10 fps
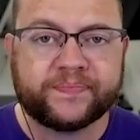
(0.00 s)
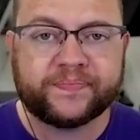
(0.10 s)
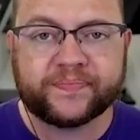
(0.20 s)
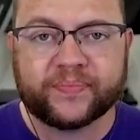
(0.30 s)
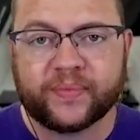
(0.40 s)

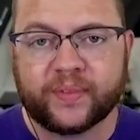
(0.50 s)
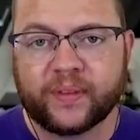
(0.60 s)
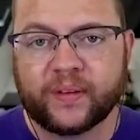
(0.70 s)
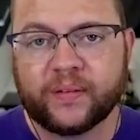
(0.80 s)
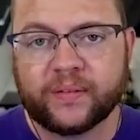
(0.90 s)

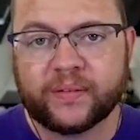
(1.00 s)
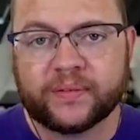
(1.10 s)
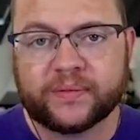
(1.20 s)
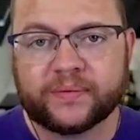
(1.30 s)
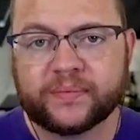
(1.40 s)

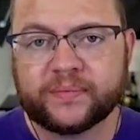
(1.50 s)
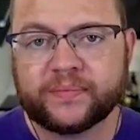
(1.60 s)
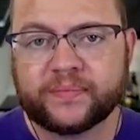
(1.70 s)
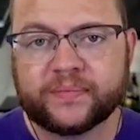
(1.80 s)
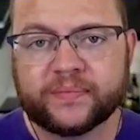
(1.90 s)

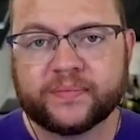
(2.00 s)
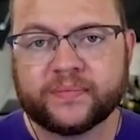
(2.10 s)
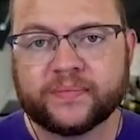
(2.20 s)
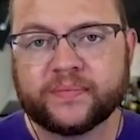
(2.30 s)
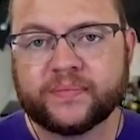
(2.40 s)

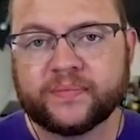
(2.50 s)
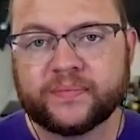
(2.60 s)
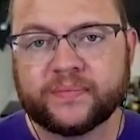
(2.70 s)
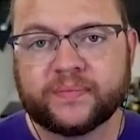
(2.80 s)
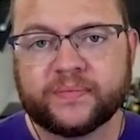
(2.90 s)

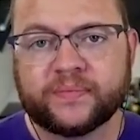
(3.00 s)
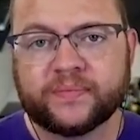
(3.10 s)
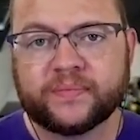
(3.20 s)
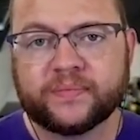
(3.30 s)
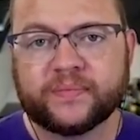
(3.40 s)

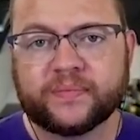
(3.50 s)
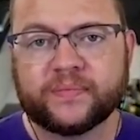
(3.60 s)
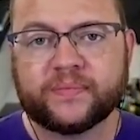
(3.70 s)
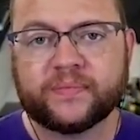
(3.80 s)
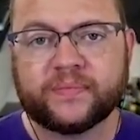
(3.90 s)

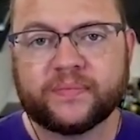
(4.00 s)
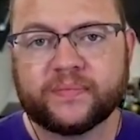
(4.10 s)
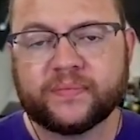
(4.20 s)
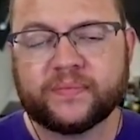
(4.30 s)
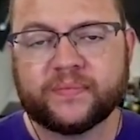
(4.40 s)

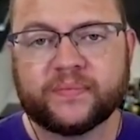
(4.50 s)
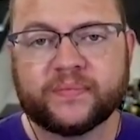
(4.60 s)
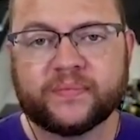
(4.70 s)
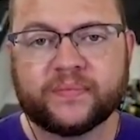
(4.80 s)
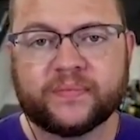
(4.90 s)

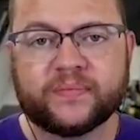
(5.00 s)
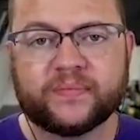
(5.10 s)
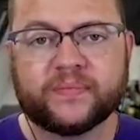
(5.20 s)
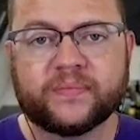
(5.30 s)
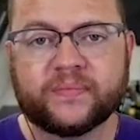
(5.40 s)

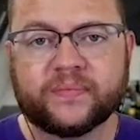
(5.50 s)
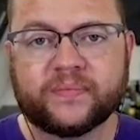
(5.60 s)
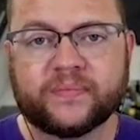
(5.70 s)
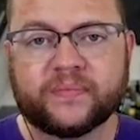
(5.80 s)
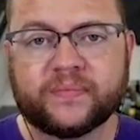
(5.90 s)

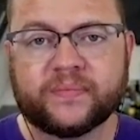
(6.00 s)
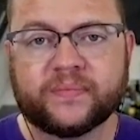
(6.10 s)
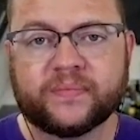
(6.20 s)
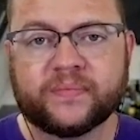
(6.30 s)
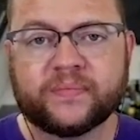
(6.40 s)

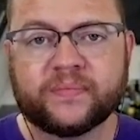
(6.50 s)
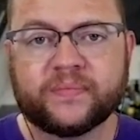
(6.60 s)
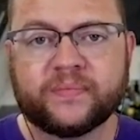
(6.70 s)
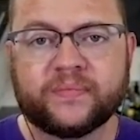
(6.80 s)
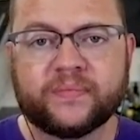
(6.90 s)

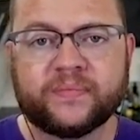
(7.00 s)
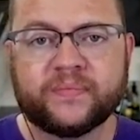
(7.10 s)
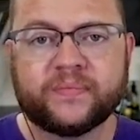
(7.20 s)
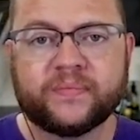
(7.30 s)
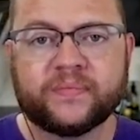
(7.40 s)

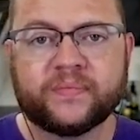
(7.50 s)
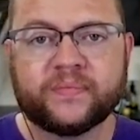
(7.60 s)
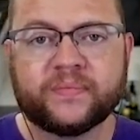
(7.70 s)
The person shown says nothing.